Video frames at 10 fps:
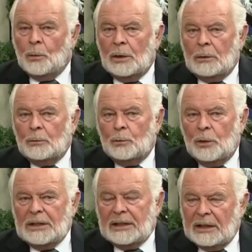Well,
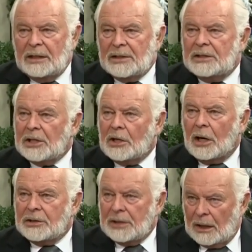what it is, it's a
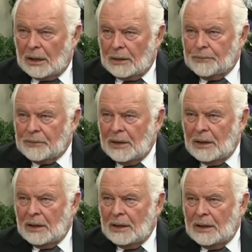cartel.
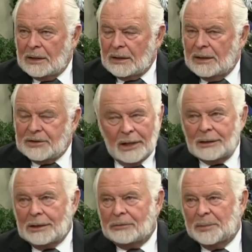It's
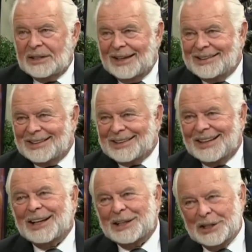not a government
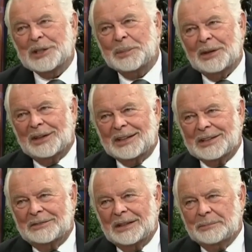agency. It has the
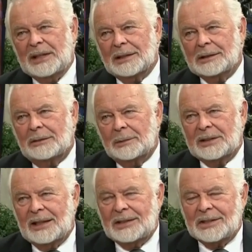appearance of it being a
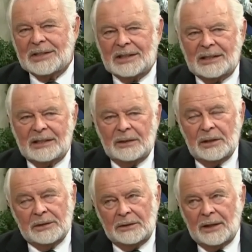government agency, and they
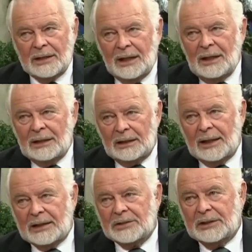went to great
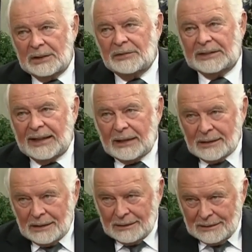lengths to give it
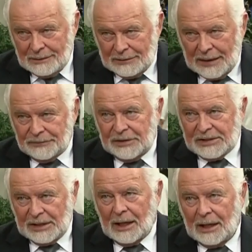that
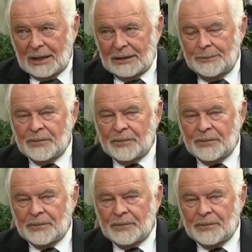facade.